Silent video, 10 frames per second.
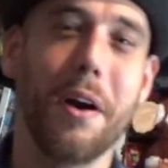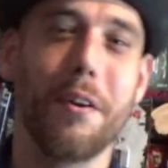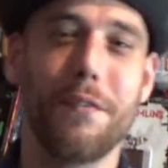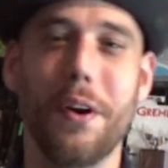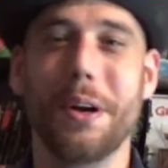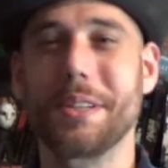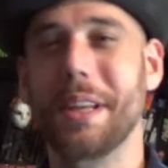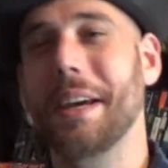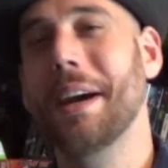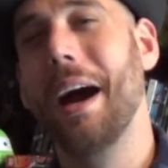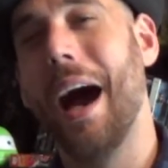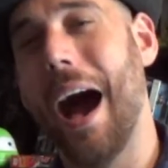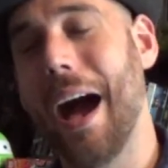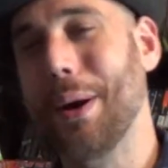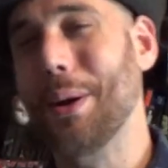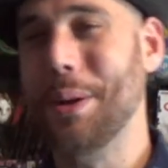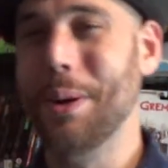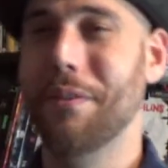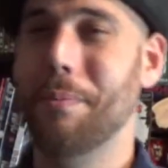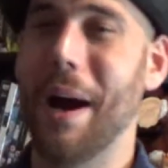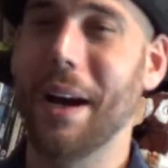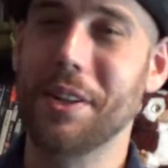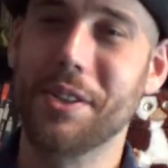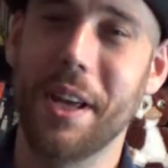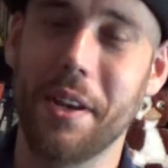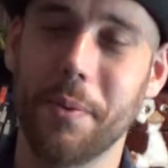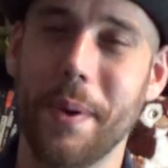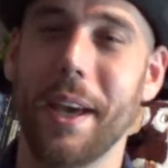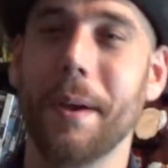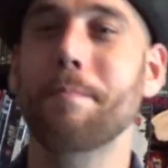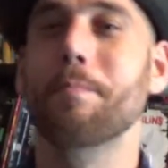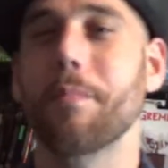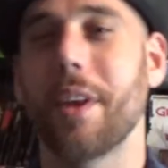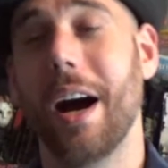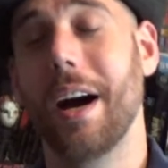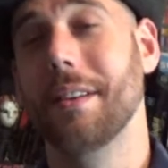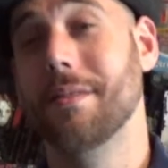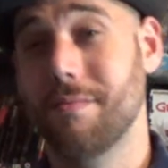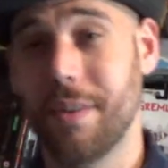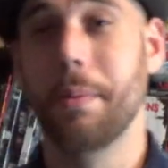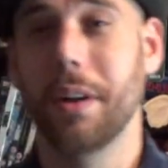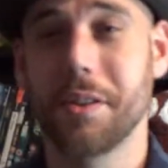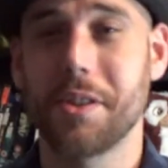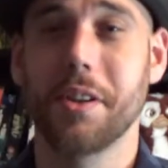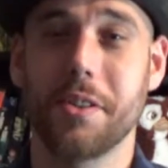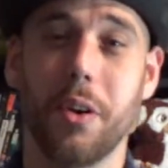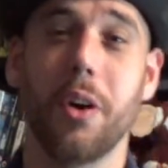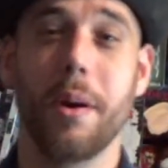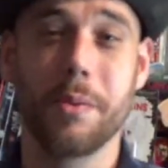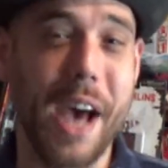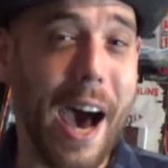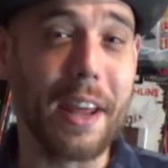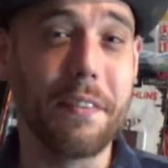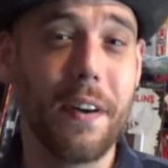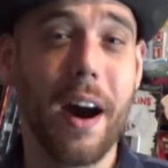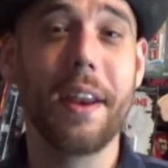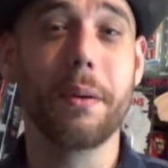Firstly, I got another package sent to me, and typical Sod's Law, it was Annified.